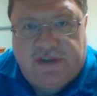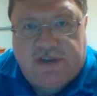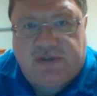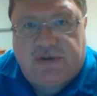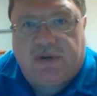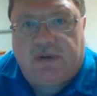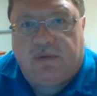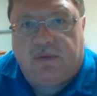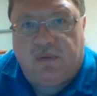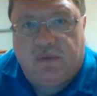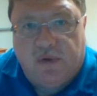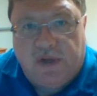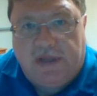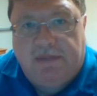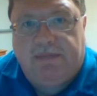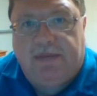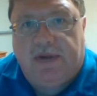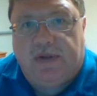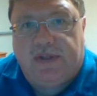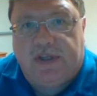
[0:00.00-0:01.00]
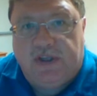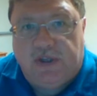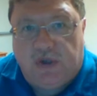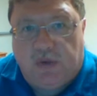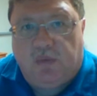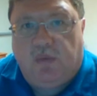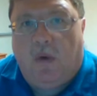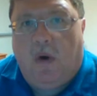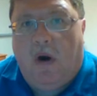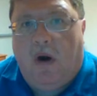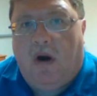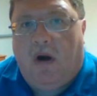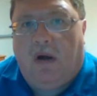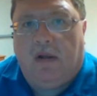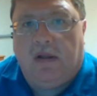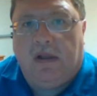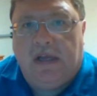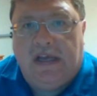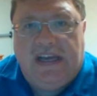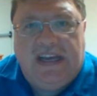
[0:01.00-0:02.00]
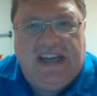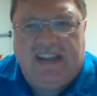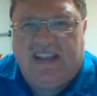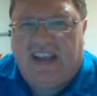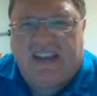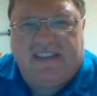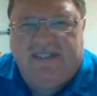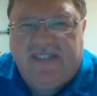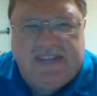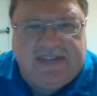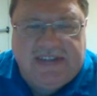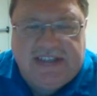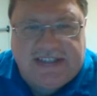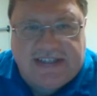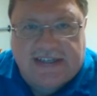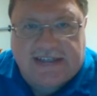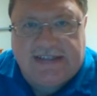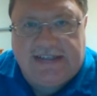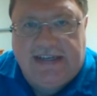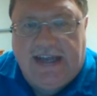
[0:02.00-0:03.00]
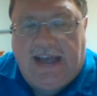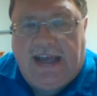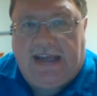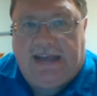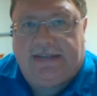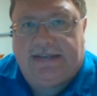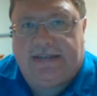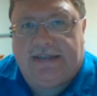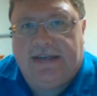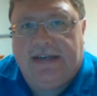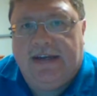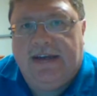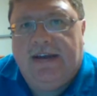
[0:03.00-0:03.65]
Israel rebuilding the wall in like 56 days.